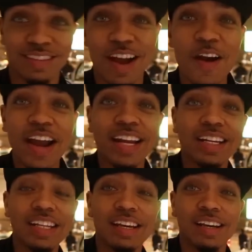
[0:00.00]
All right,
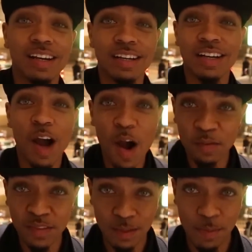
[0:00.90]
India, off
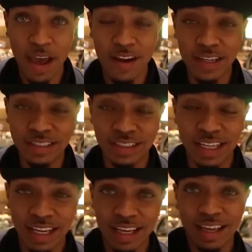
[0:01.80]
to Paris.
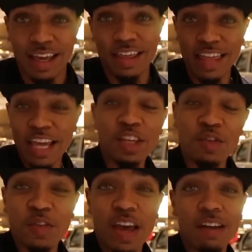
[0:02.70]
Thank you
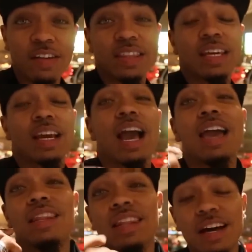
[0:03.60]
for everything. I
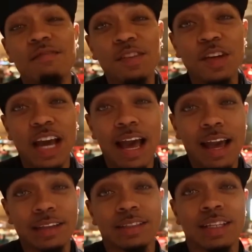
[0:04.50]
love you
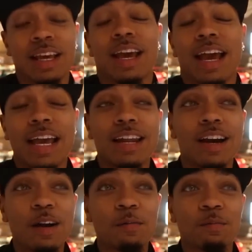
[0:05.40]
guys. And
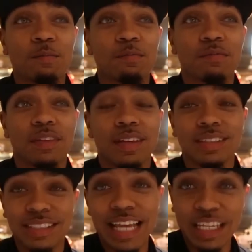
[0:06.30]

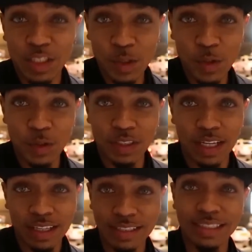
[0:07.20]
stay tuned.
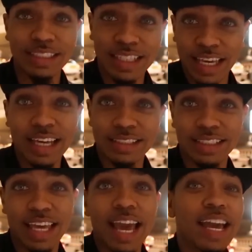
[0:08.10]
This is Kiss,
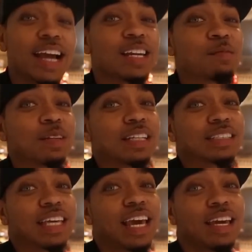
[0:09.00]

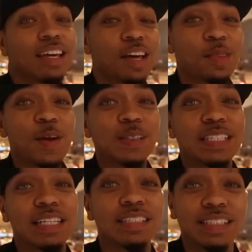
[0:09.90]

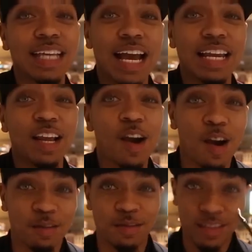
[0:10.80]
K-I-S-S-K-13, signing off.
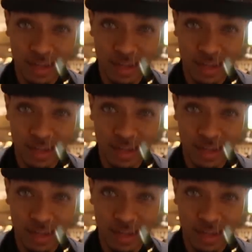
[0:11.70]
